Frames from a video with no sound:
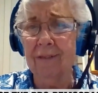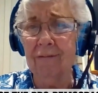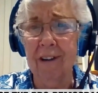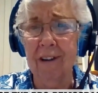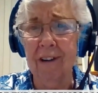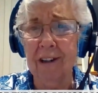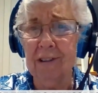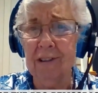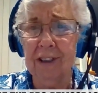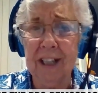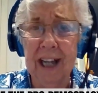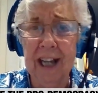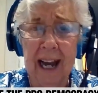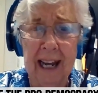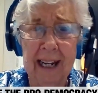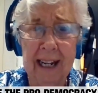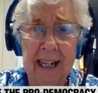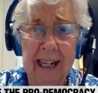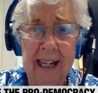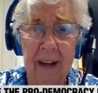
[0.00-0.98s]
on roads
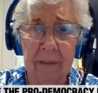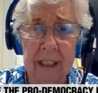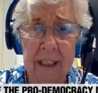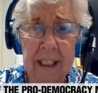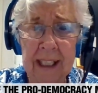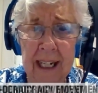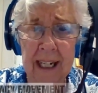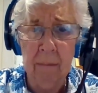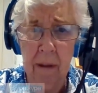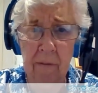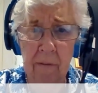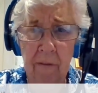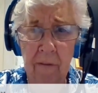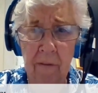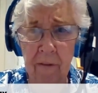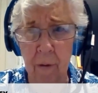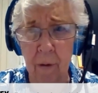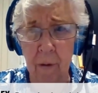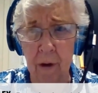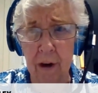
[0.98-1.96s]
I'd never seen
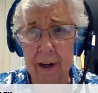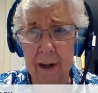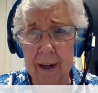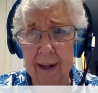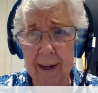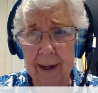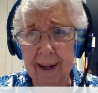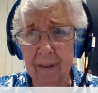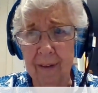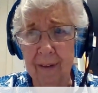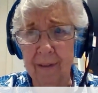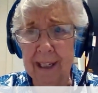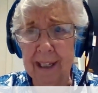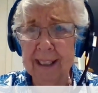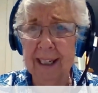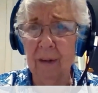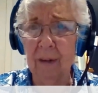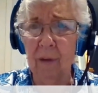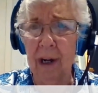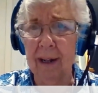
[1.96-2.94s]
before, and we
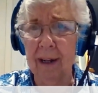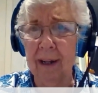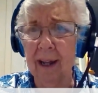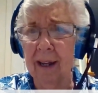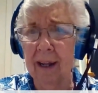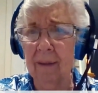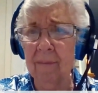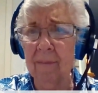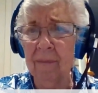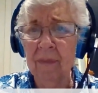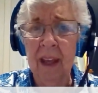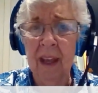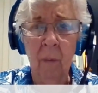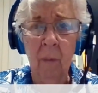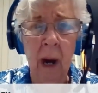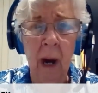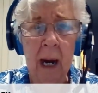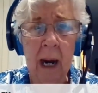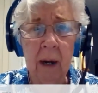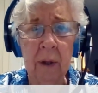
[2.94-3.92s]
said, "Well, um,
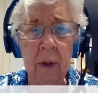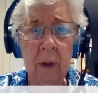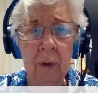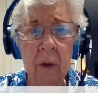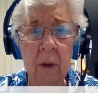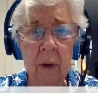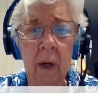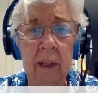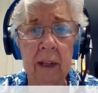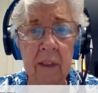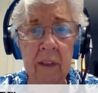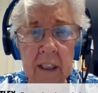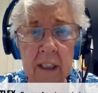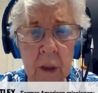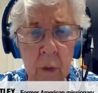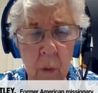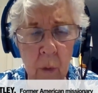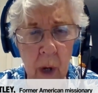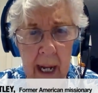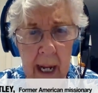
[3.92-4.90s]
why are you going
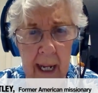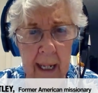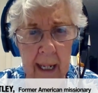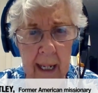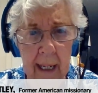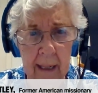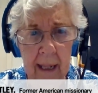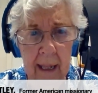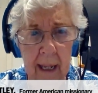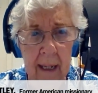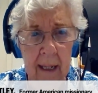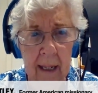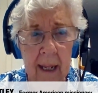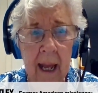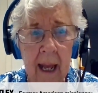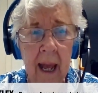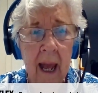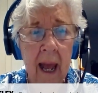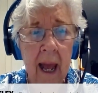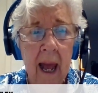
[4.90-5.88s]
this way?
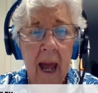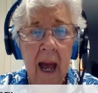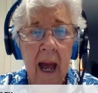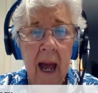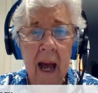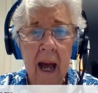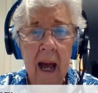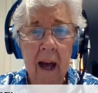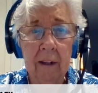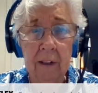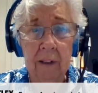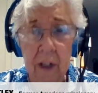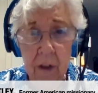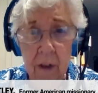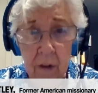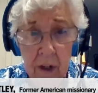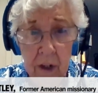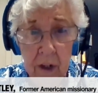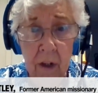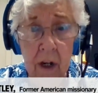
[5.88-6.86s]
Uh, do
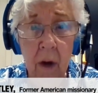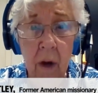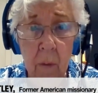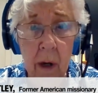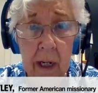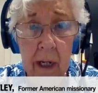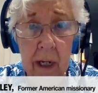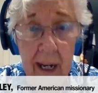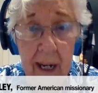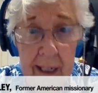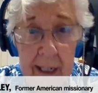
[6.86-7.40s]
you, do you know where